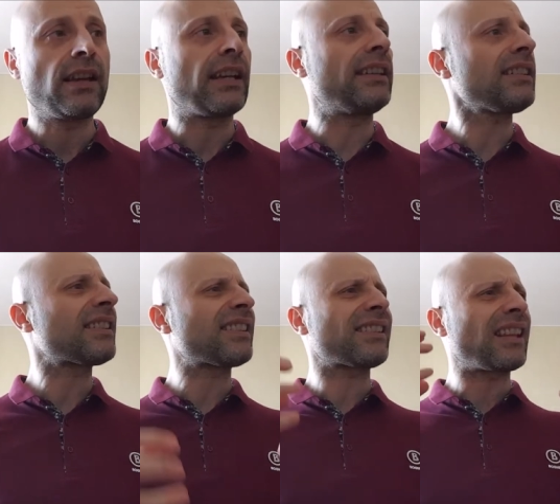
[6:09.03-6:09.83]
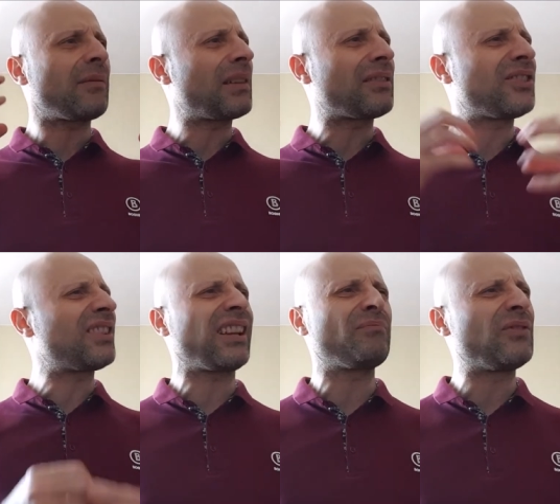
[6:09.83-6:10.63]
And that's,
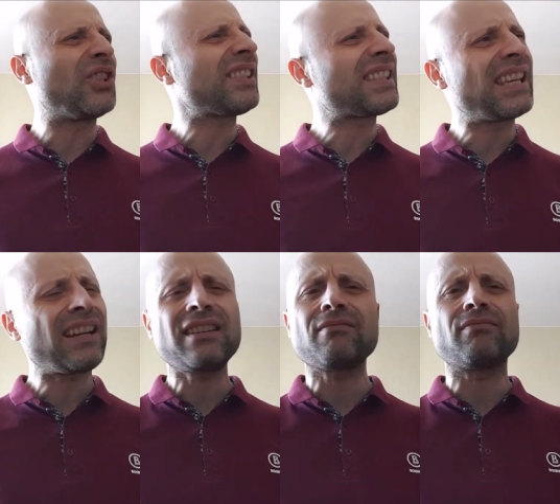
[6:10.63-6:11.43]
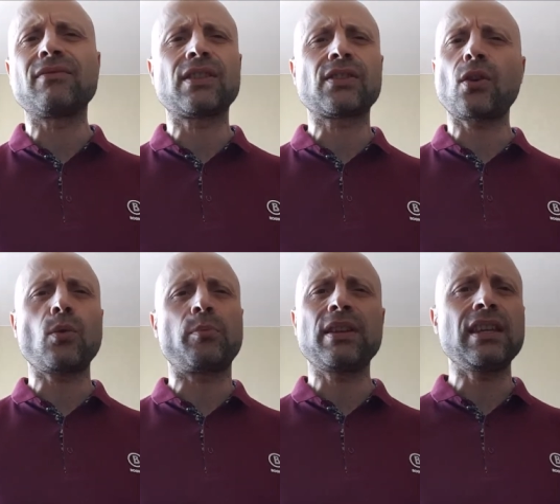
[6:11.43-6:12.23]
I'm just getting so
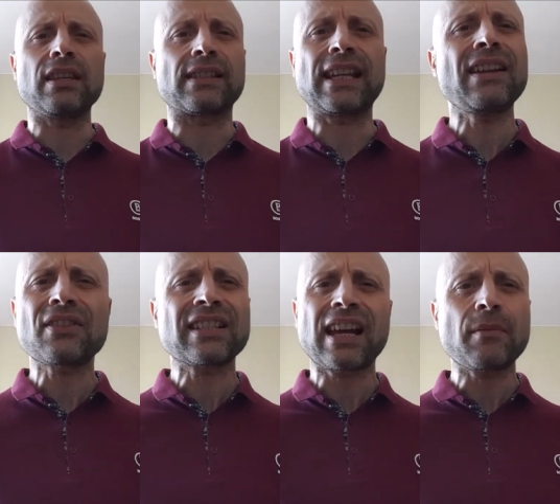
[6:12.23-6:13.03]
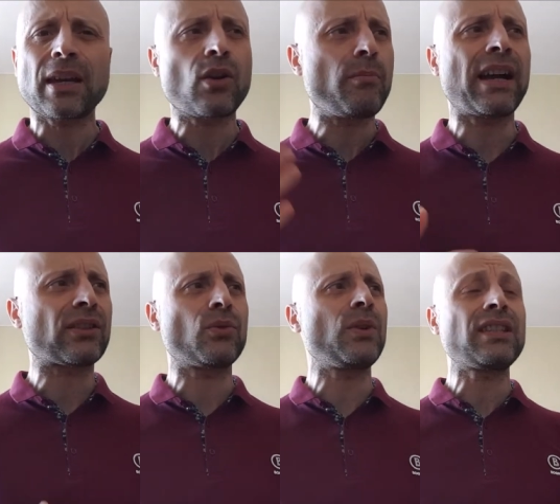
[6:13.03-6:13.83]
pissed. And every time I go back
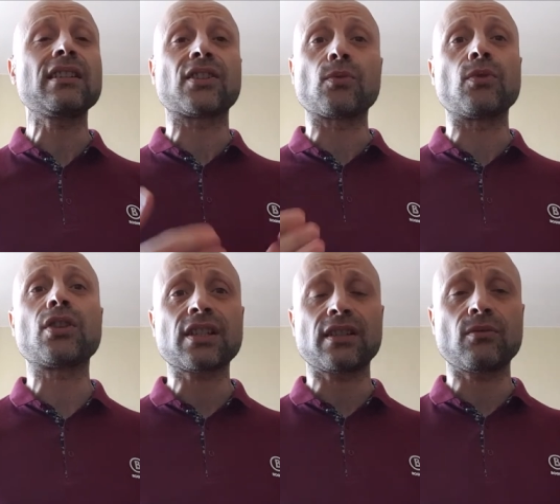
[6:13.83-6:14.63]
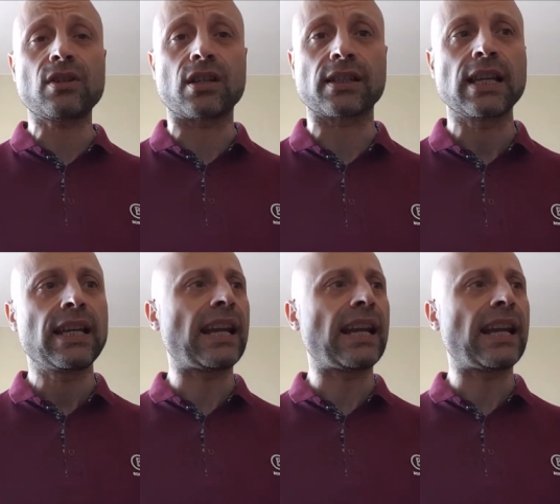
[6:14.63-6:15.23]
to Italy, it's worse and worse.